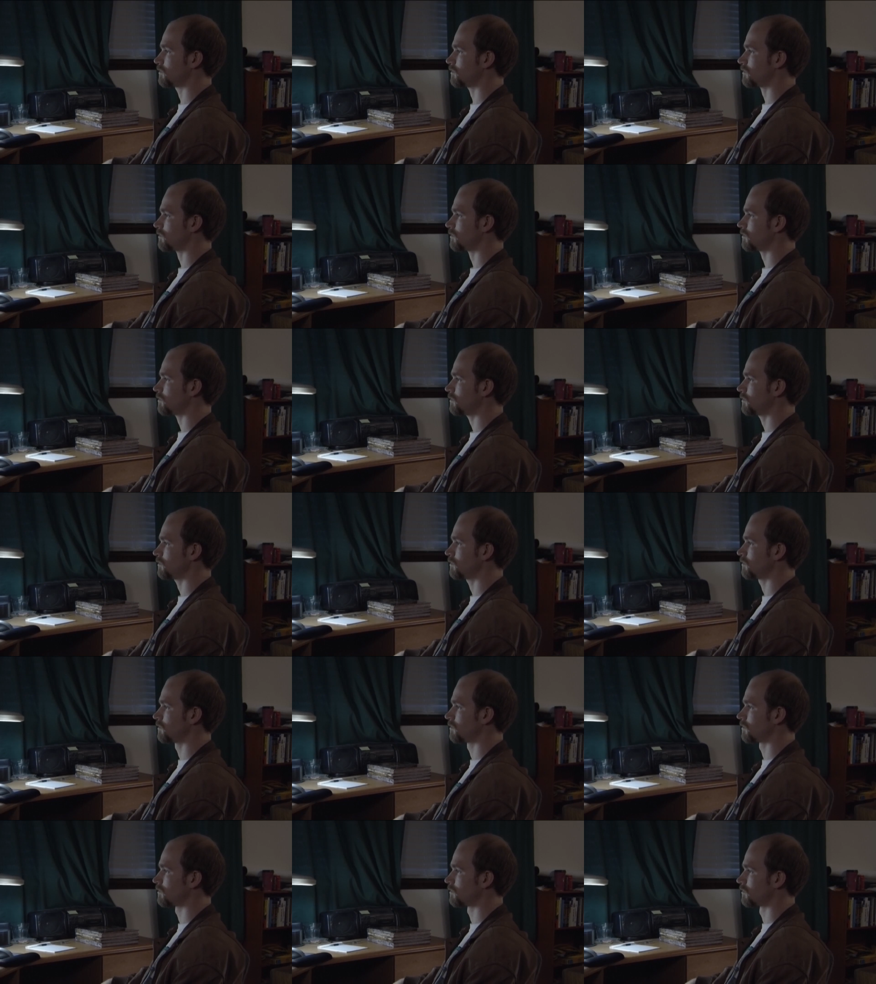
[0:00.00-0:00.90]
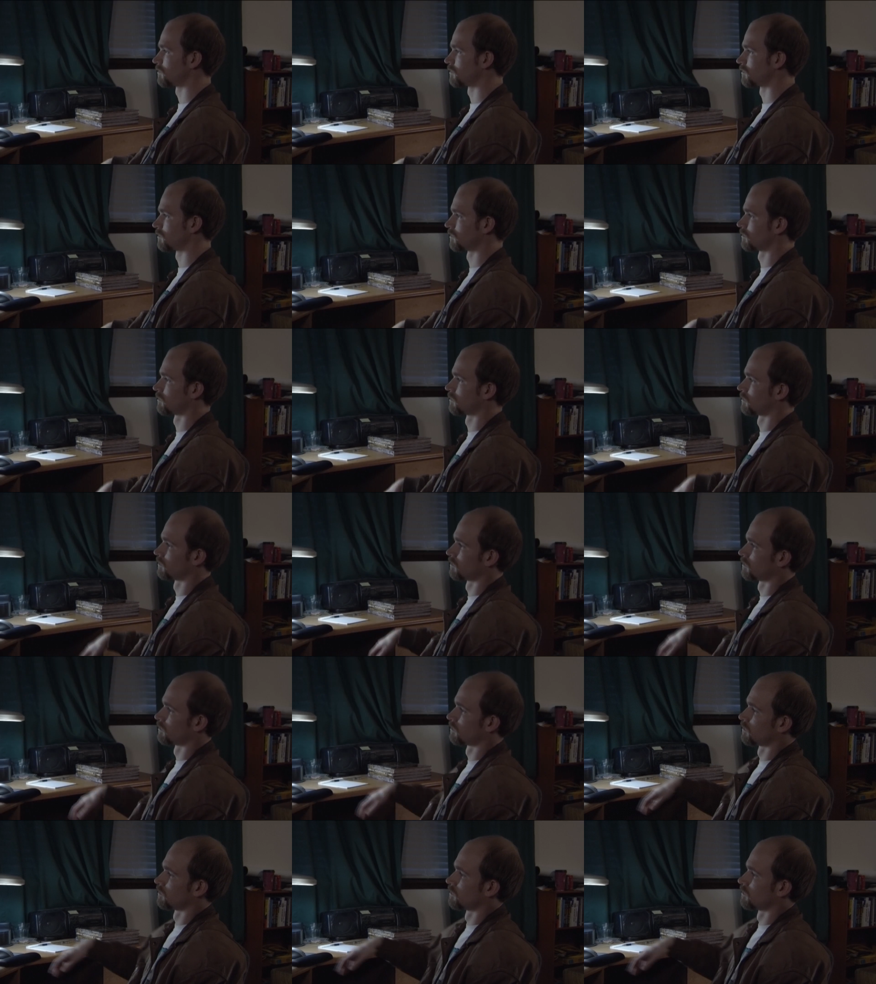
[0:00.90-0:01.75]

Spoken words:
(no one is talking)